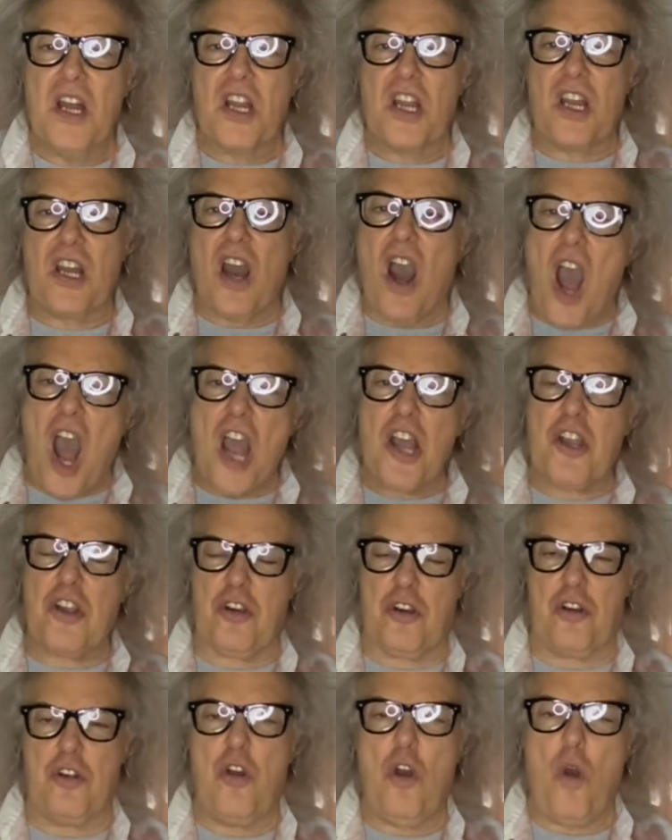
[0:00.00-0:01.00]

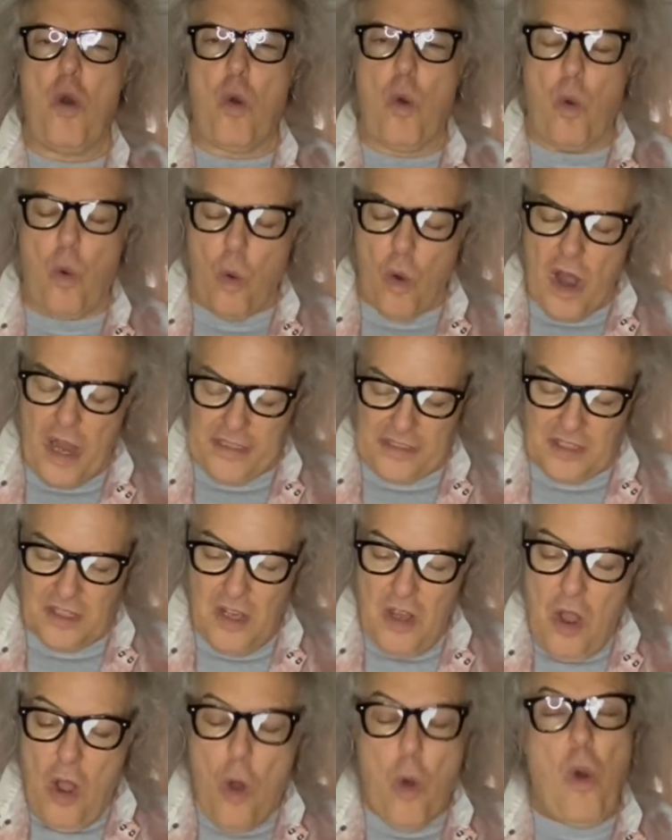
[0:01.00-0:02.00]
Conquer what?
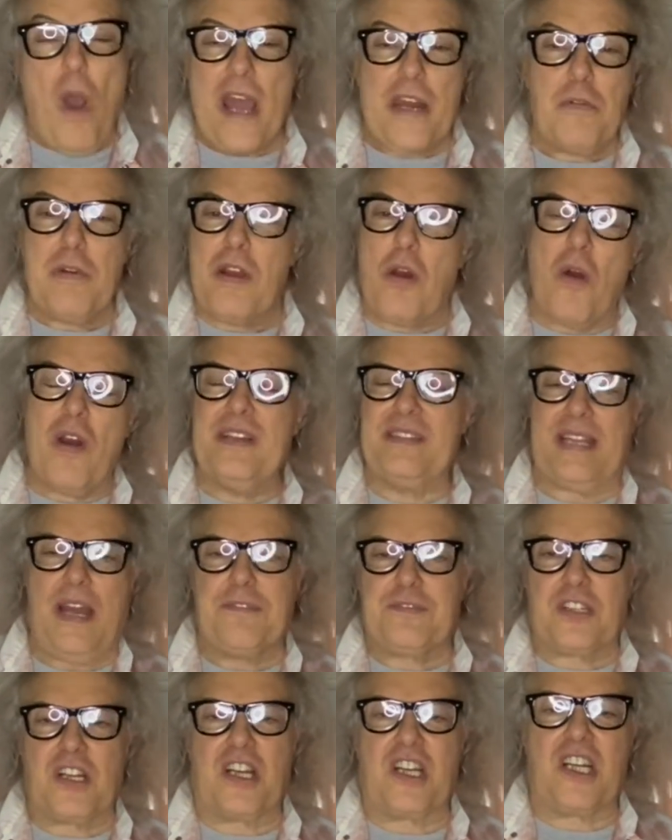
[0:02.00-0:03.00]
Why do we always
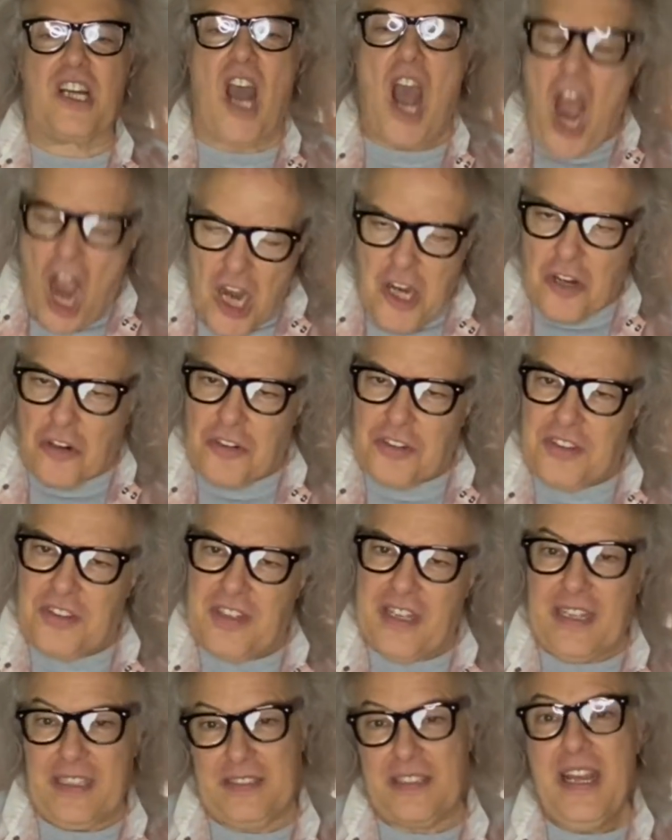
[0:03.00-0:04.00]
have to conquer
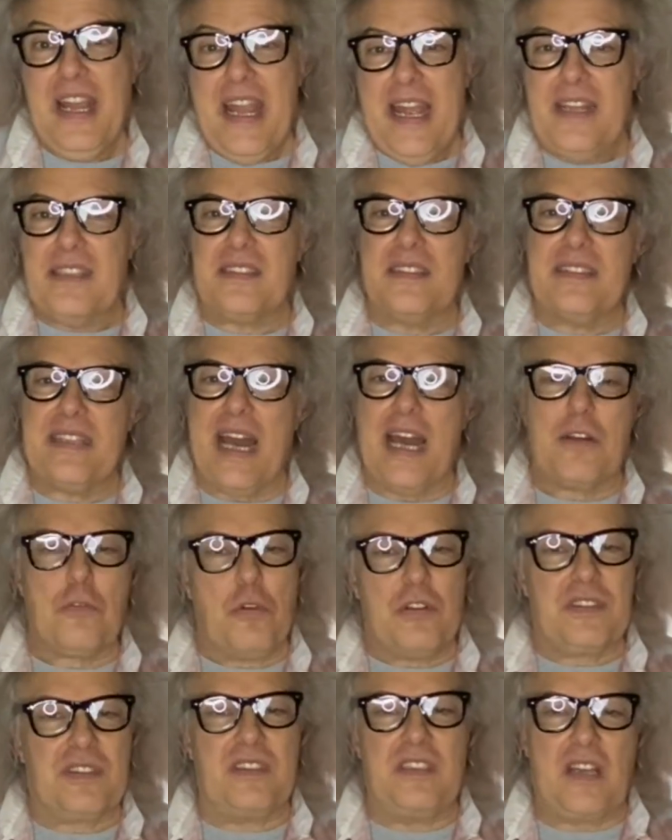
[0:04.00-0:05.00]
things? Isn't that
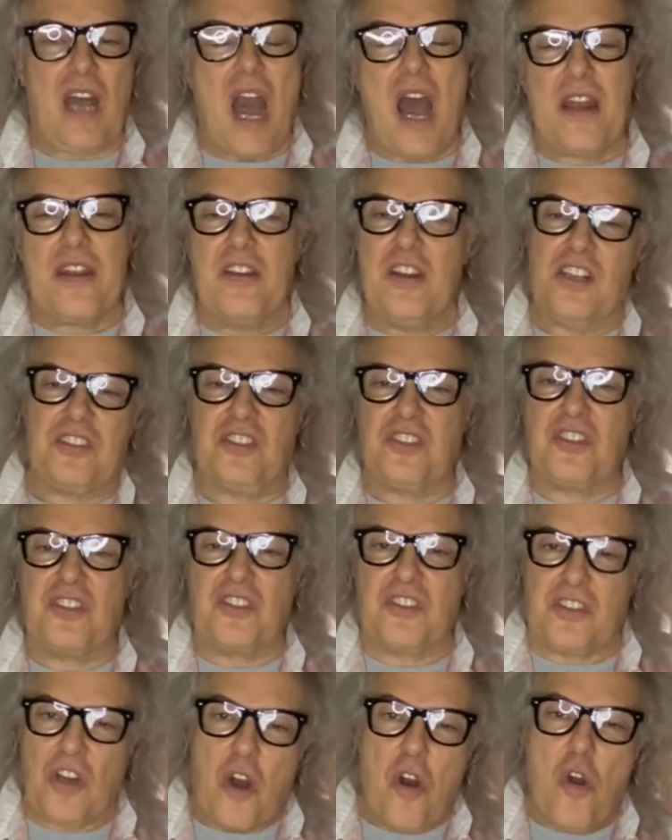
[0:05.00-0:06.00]
what's gotten us
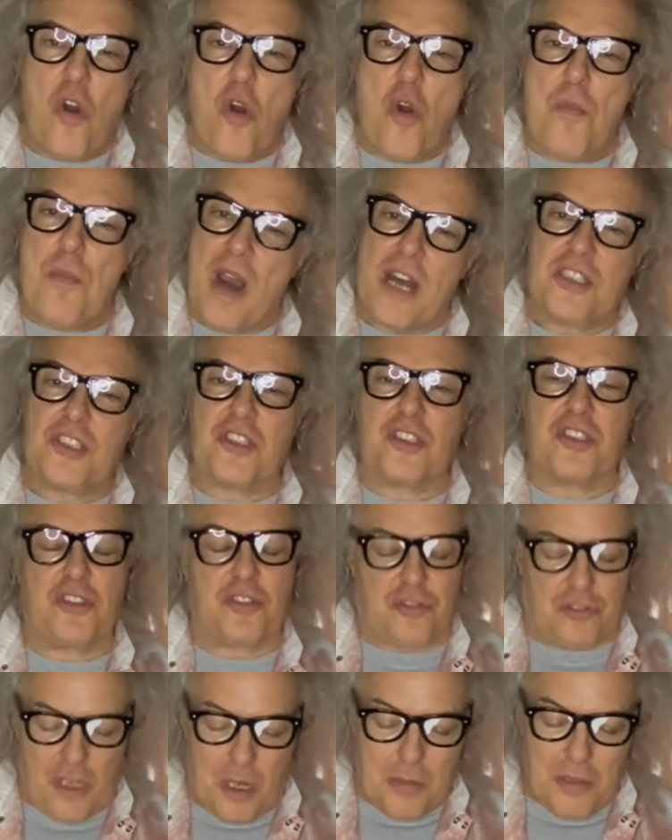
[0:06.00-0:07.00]
so much
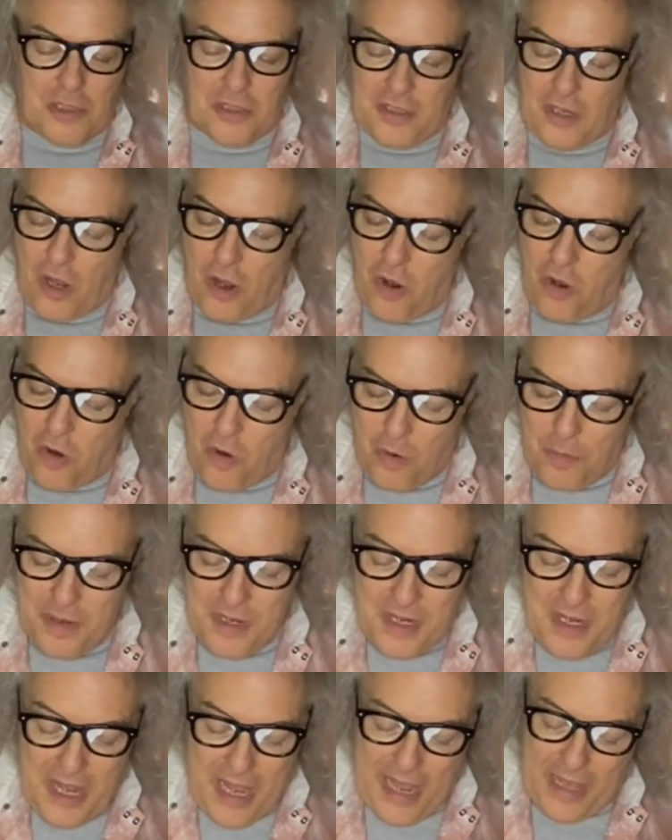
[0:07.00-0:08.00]
trouble at home
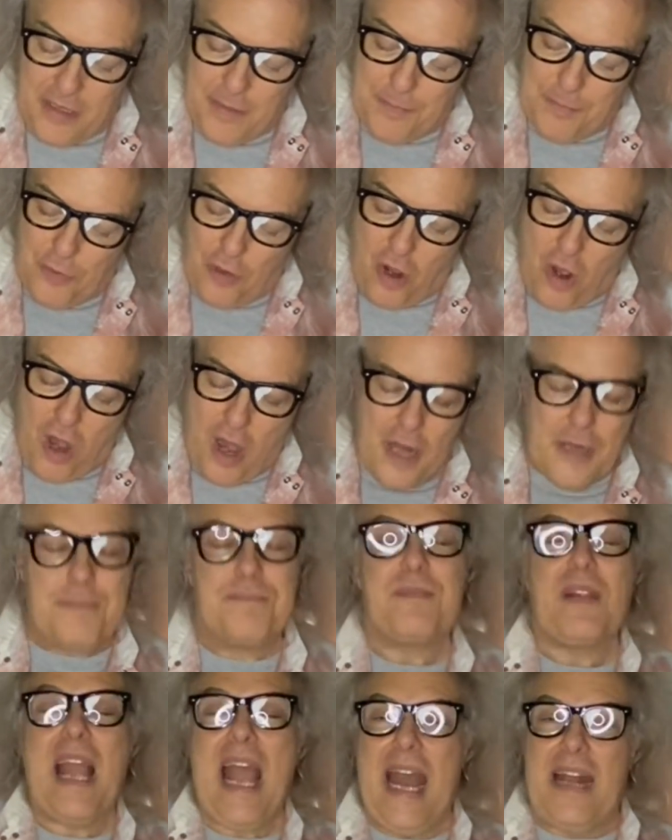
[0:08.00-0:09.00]
and abroad?
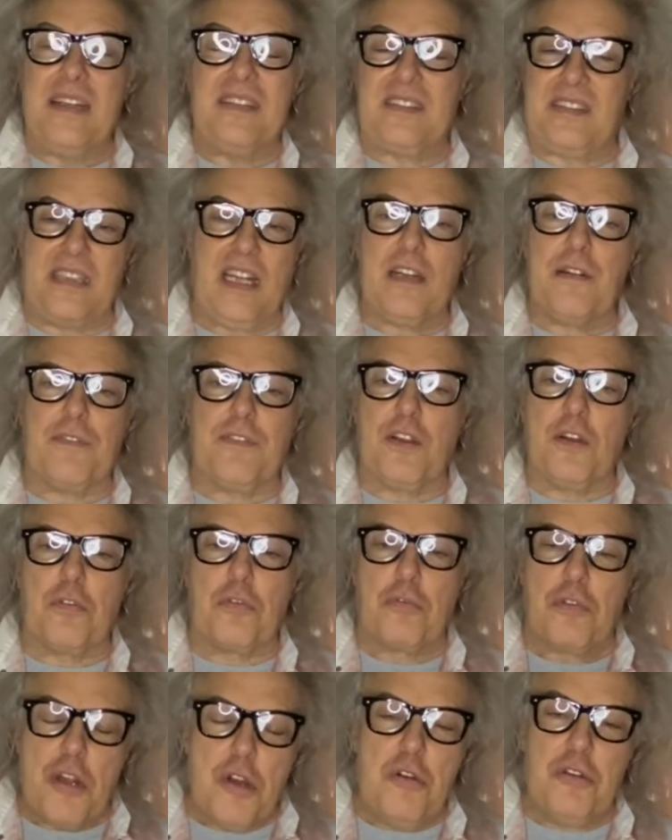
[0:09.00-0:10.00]
And instead of
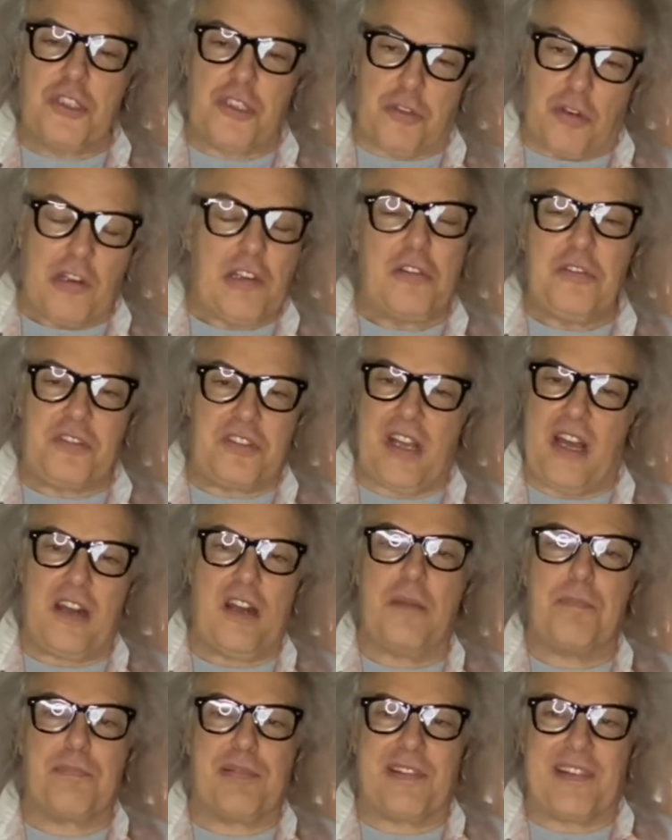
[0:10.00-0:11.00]
LaRouche or
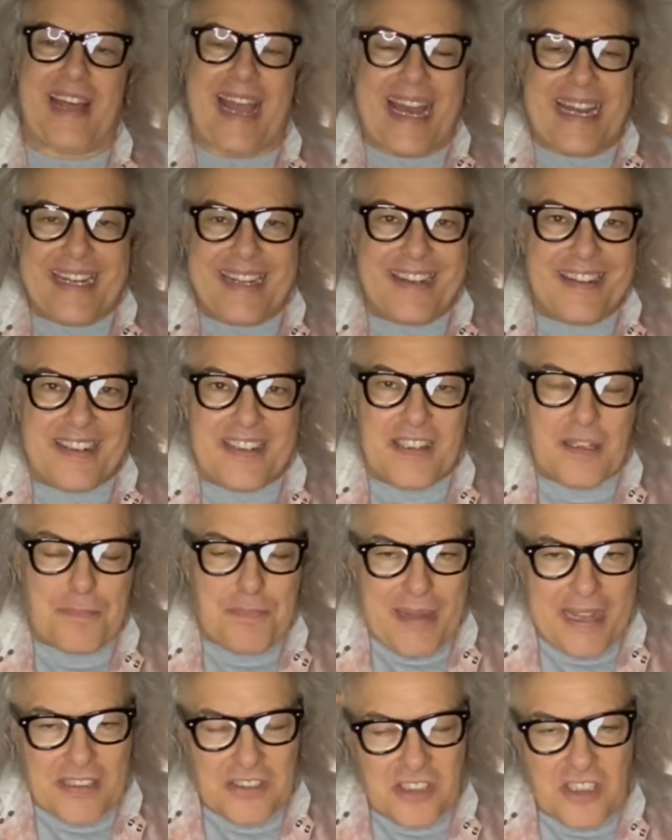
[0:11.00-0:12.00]
Lieutenant planning it in the
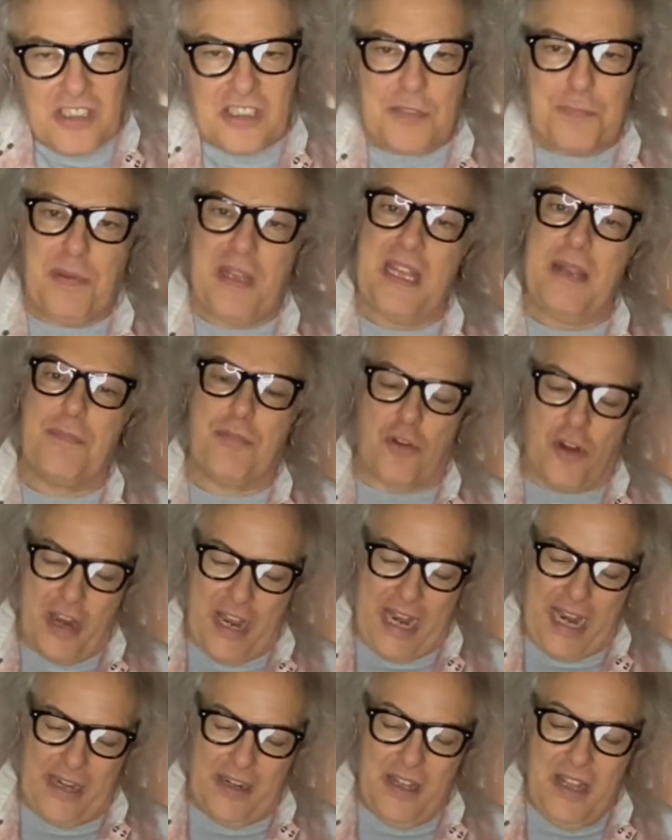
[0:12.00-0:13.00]
peasant's pea
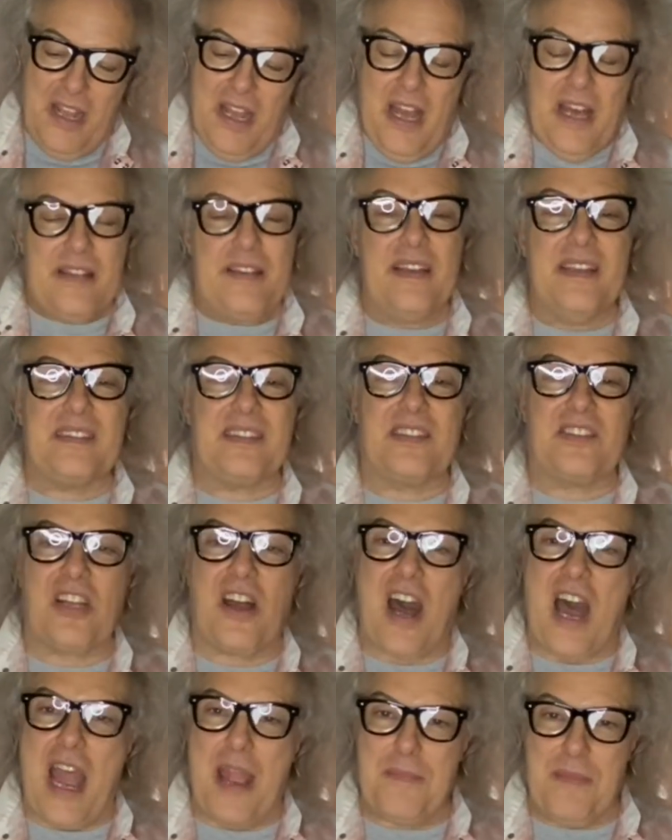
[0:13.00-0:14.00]
brain, this
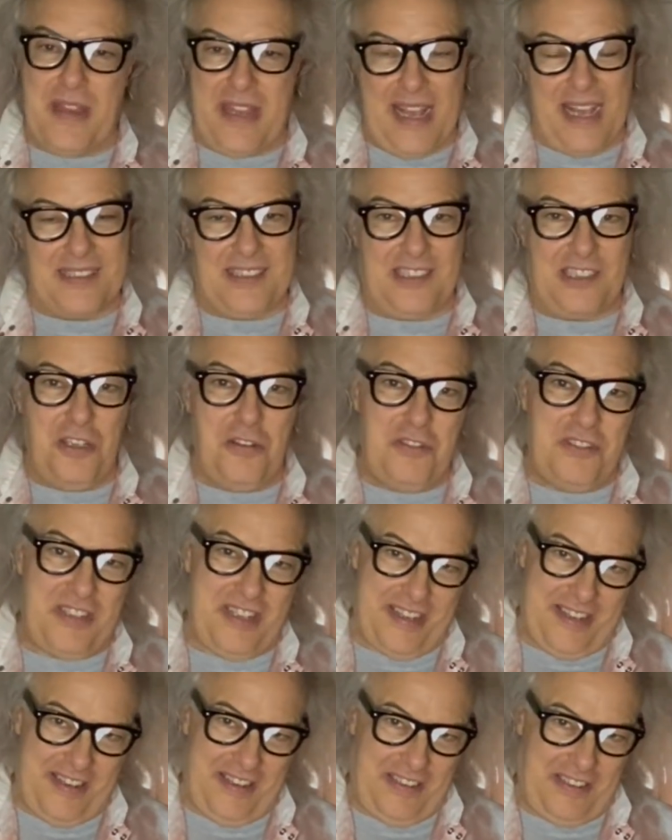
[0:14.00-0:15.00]
time, guess who
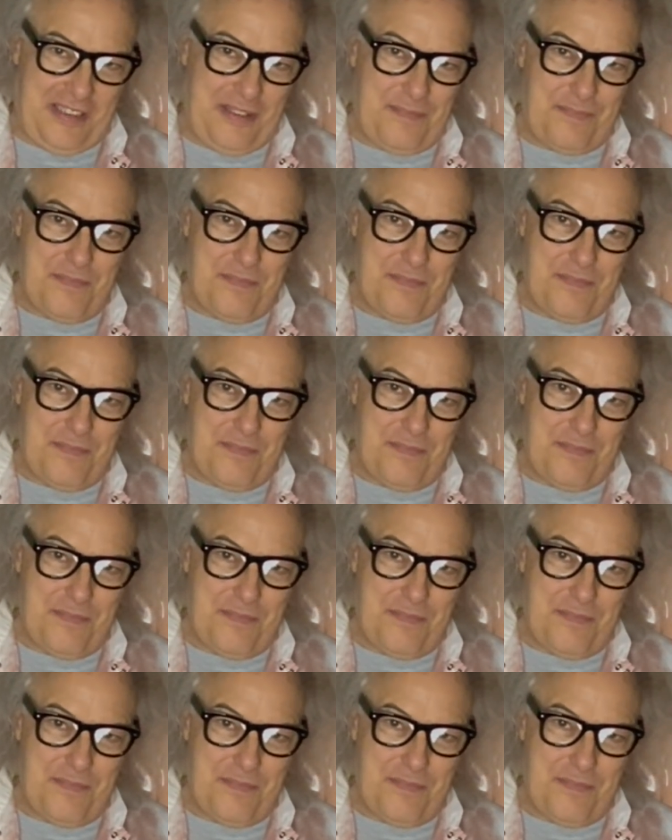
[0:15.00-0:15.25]
did it?